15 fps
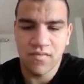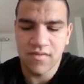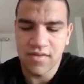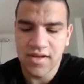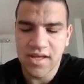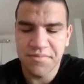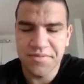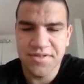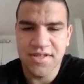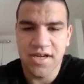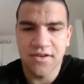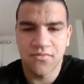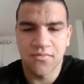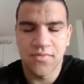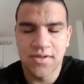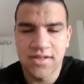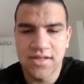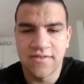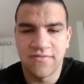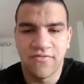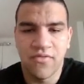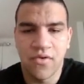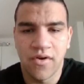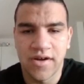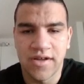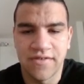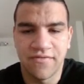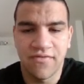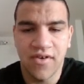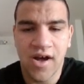the game starts with
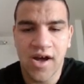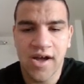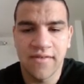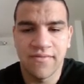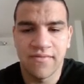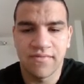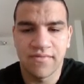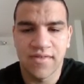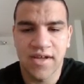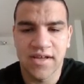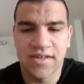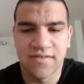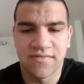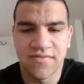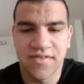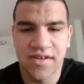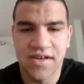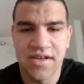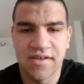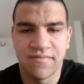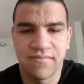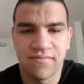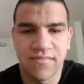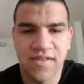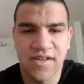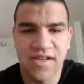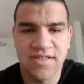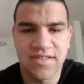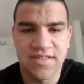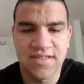d4, e5, knight f3,
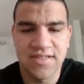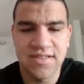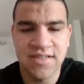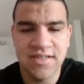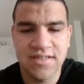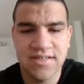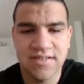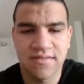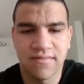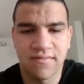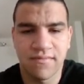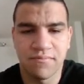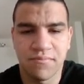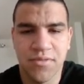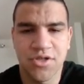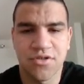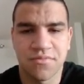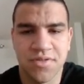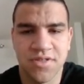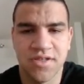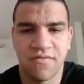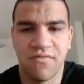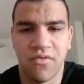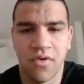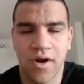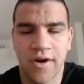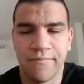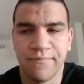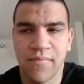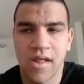knight c6, bishop
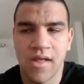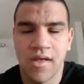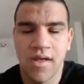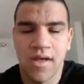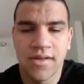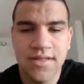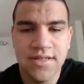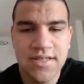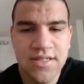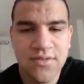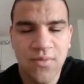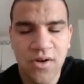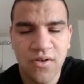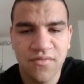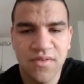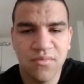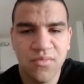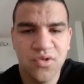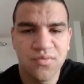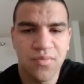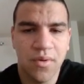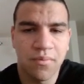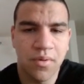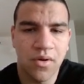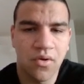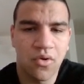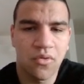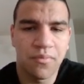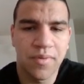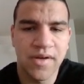c4. This is one of the most popular
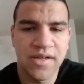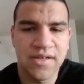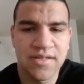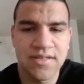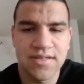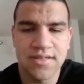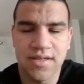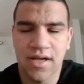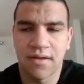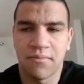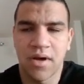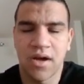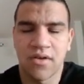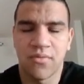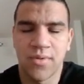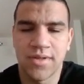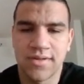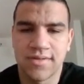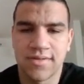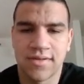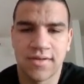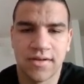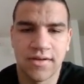openings among with